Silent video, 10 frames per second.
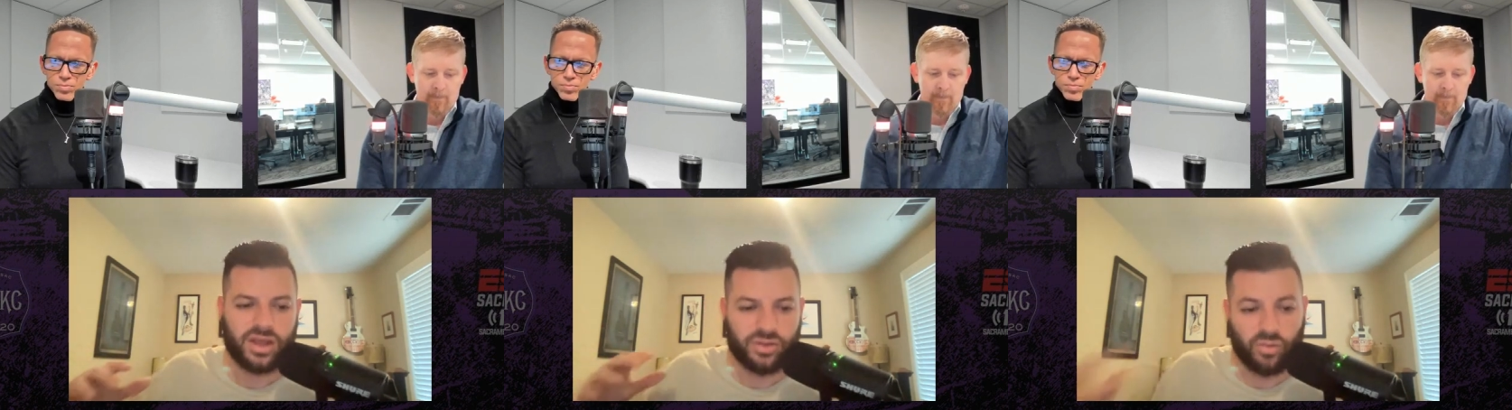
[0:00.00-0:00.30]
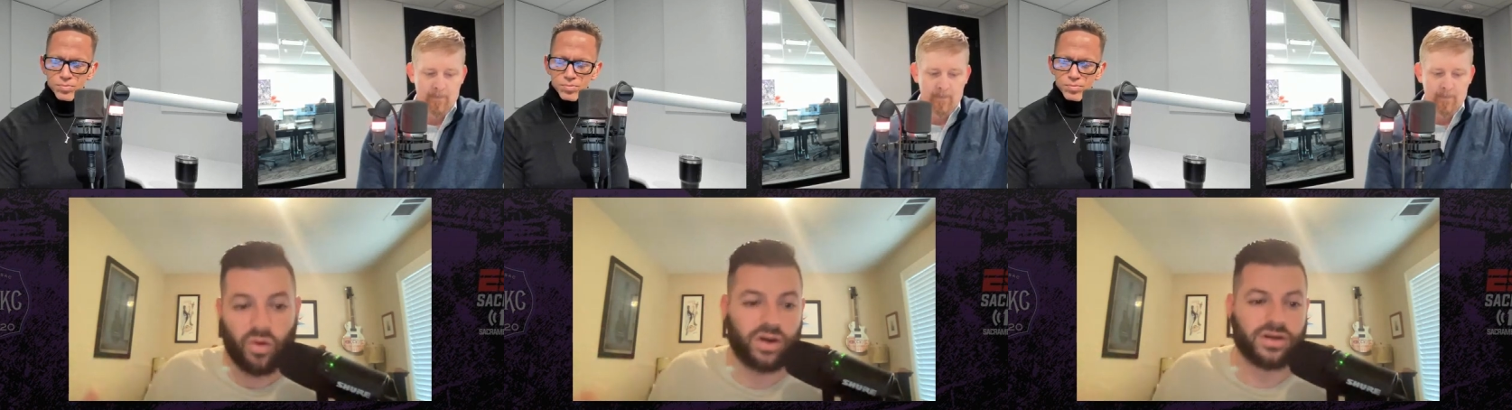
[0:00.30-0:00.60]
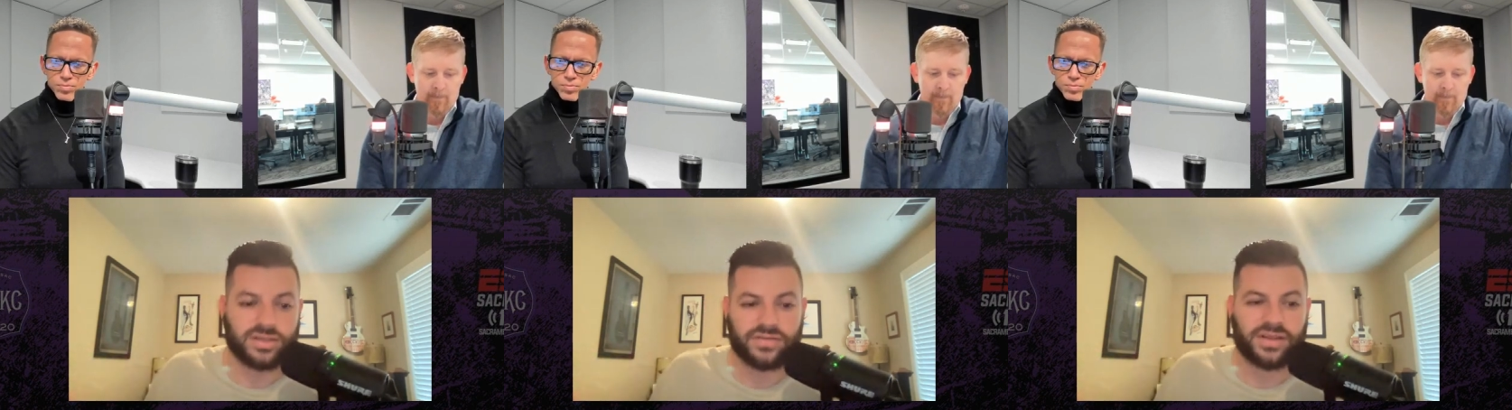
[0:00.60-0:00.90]
Speaker 1: the
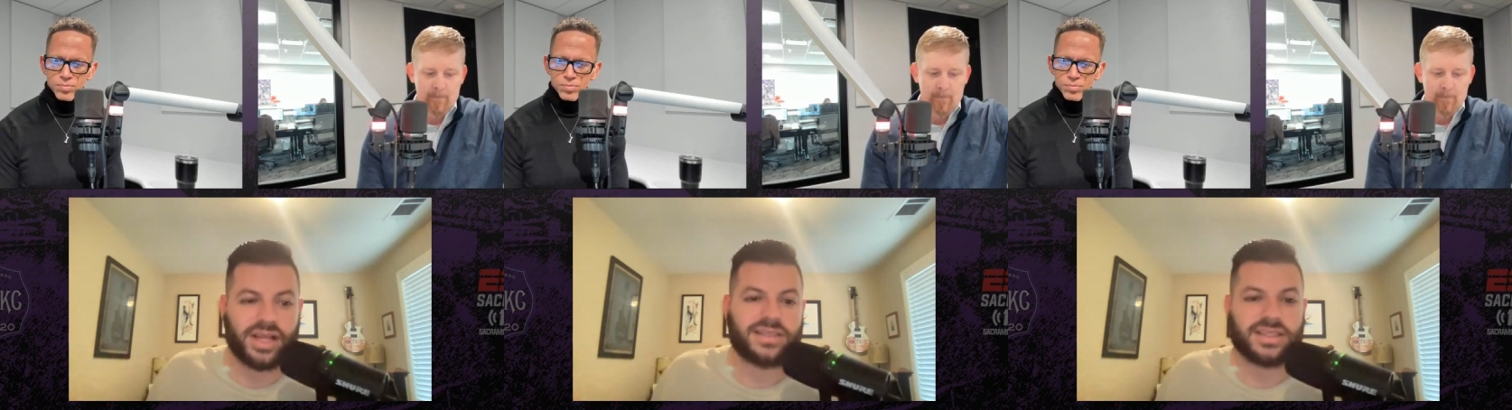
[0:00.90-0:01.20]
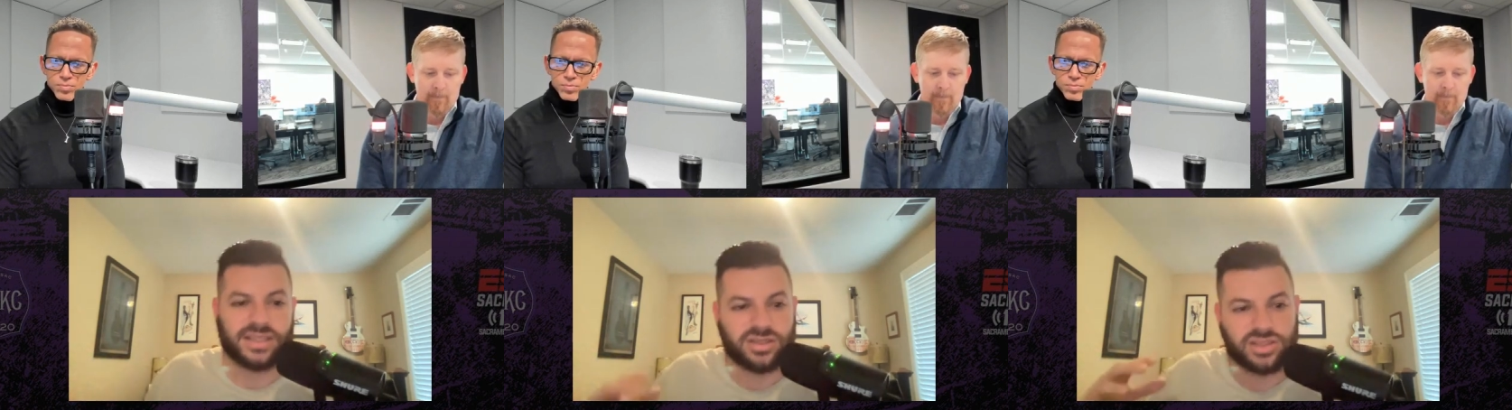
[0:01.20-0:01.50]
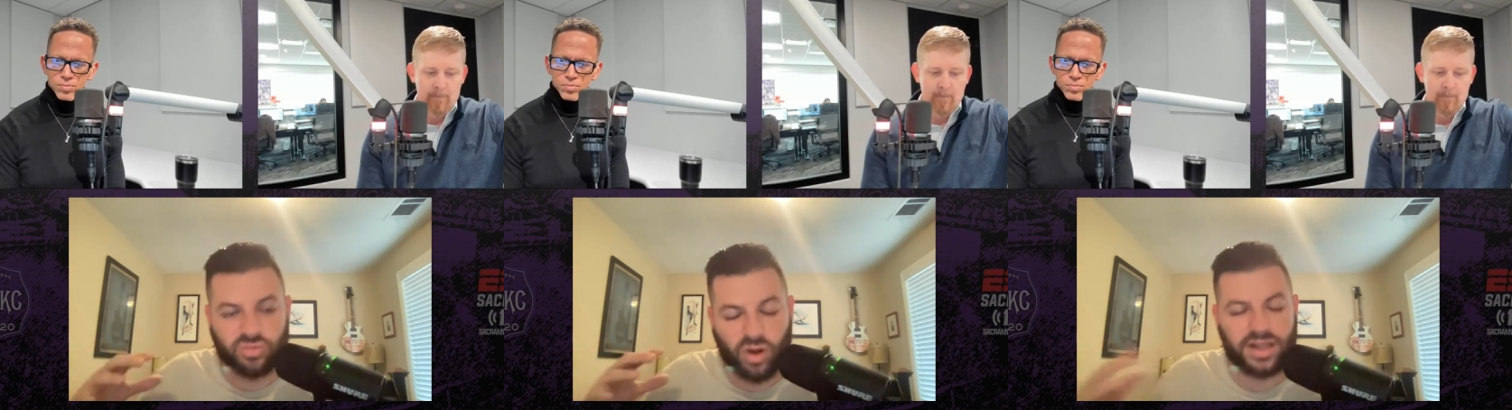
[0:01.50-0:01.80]
Warriors of the last six years
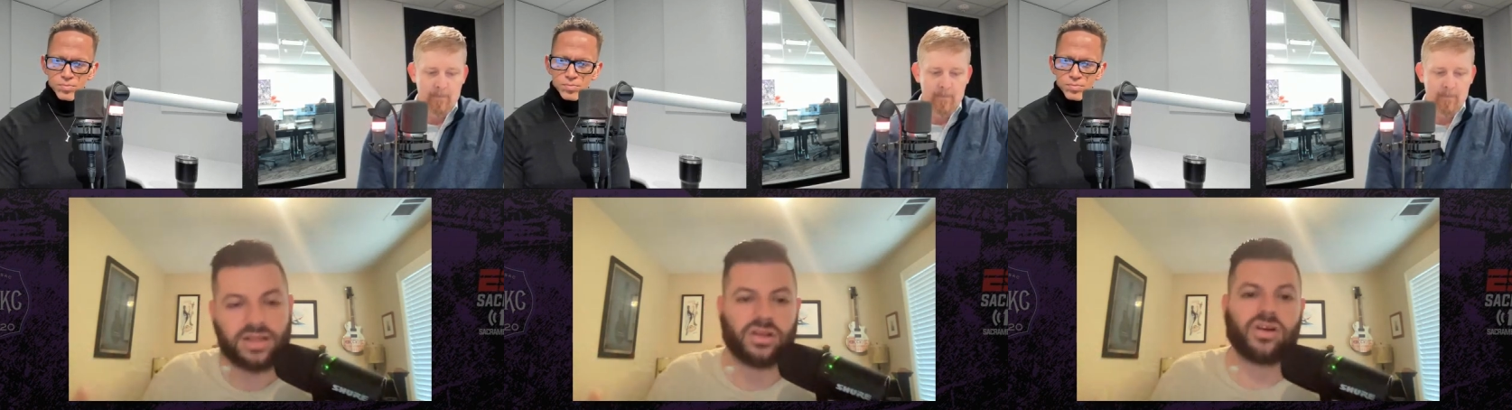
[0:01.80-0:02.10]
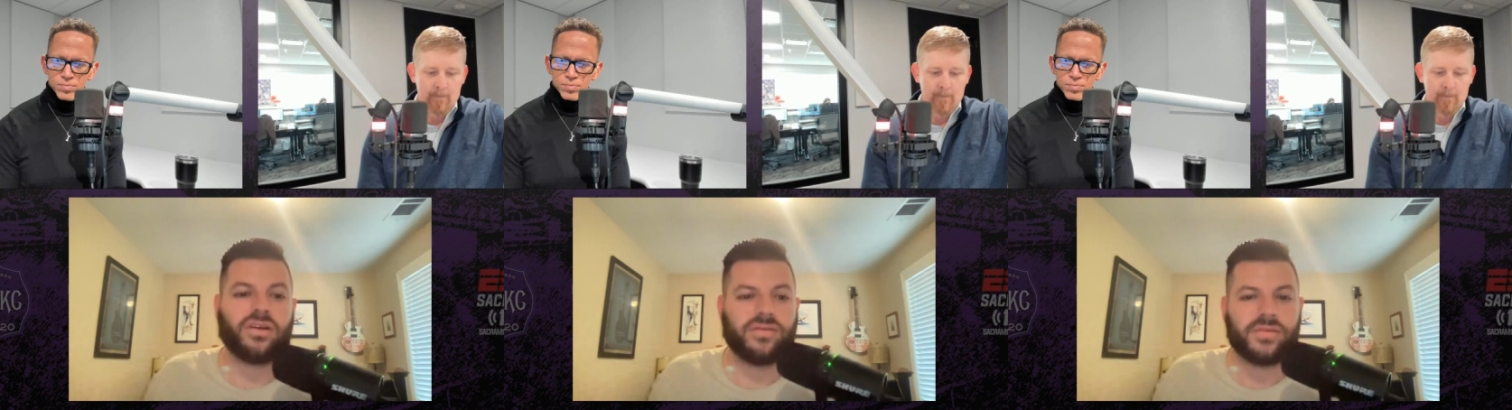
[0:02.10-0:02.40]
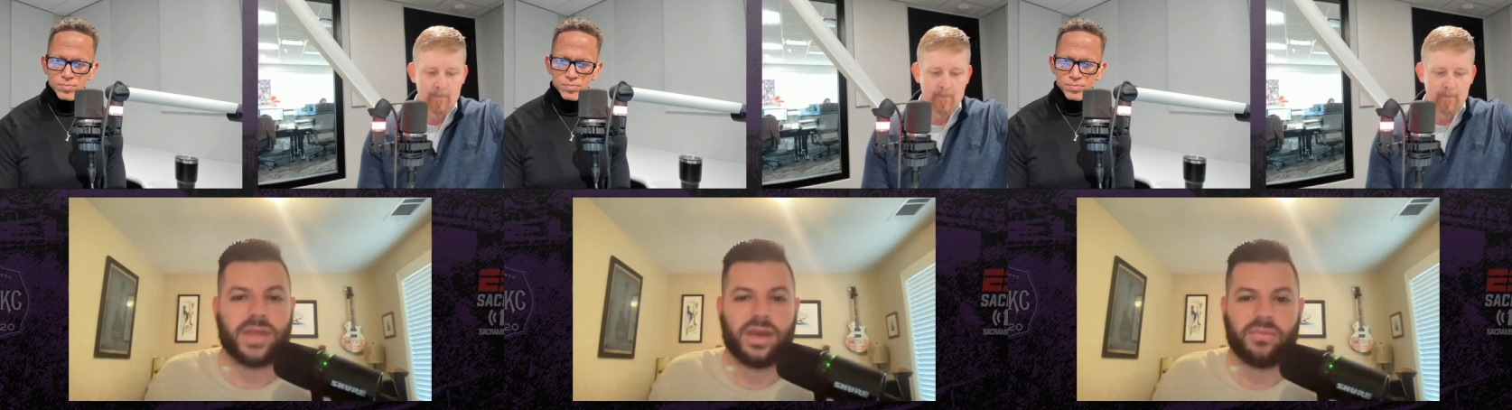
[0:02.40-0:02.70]
and what he learned
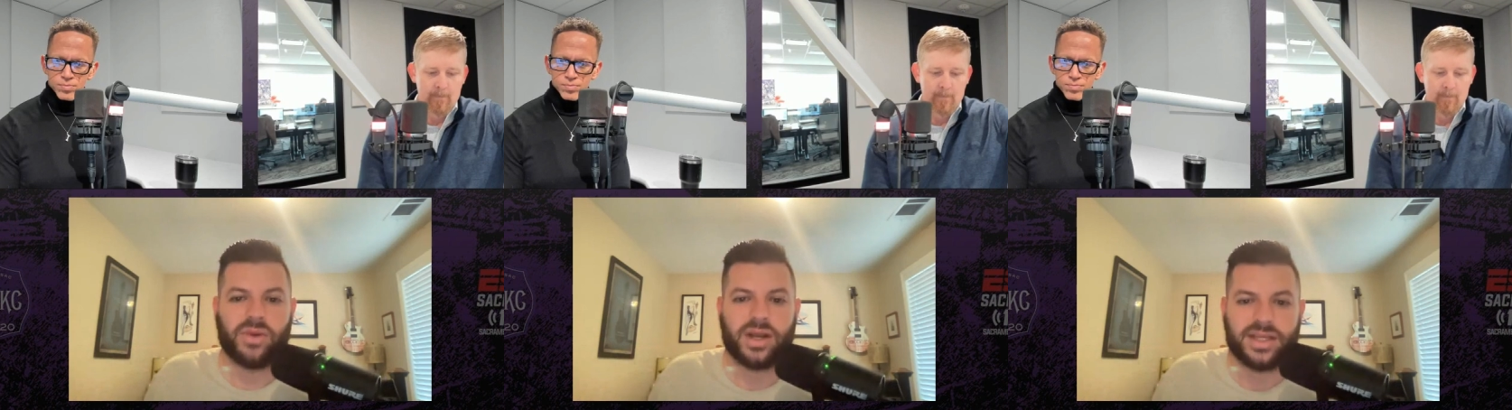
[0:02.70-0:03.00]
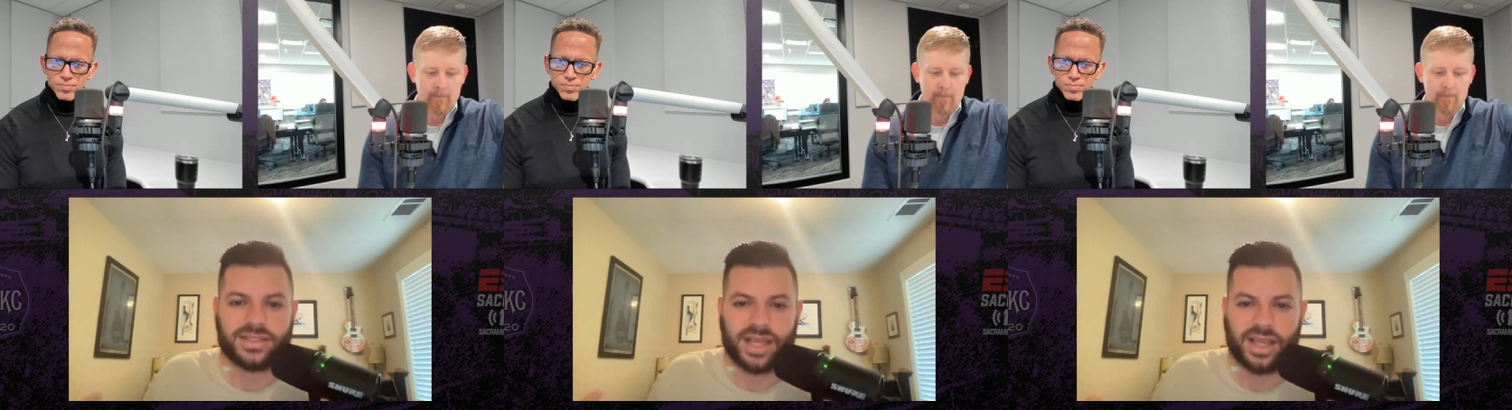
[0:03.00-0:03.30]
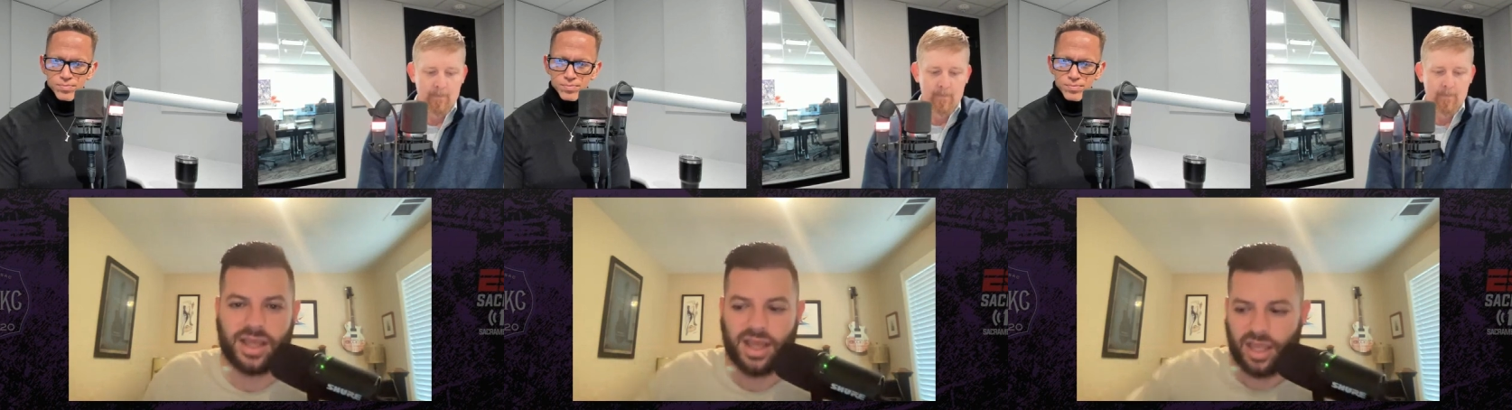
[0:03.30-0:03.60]
from them. But it's
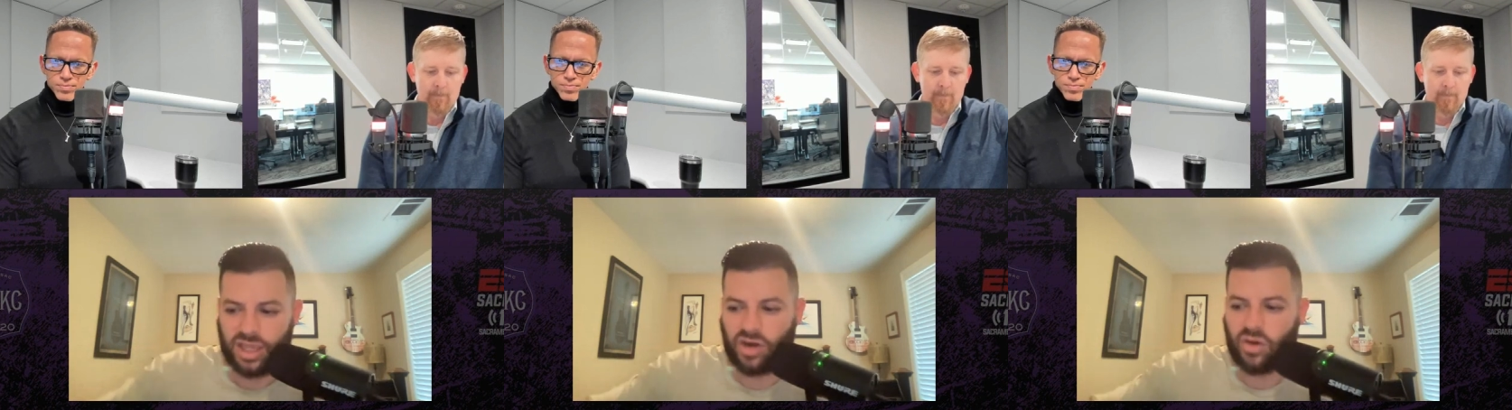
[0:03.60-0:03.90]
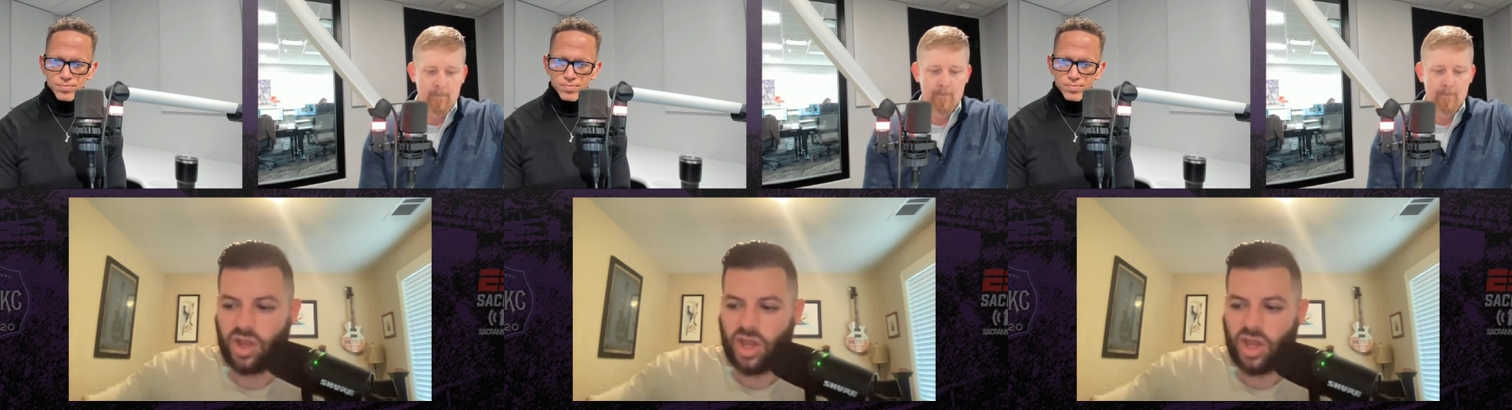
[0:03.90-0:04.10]
like, you know,